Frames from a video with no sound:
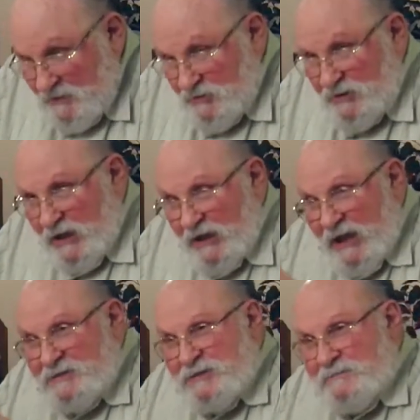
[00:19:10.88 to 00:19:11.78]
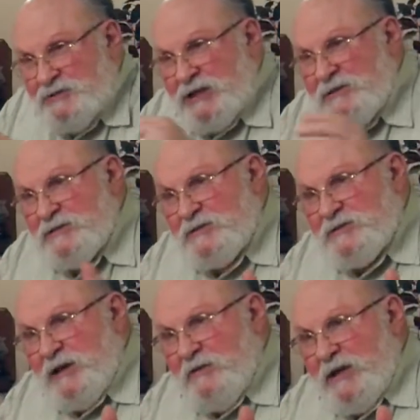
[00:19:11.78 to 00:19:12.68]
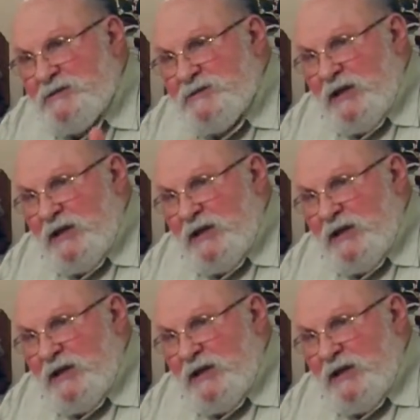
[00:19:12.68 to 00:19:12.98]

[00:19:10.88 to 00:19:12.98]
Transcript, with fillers: So the less of Jesus there is,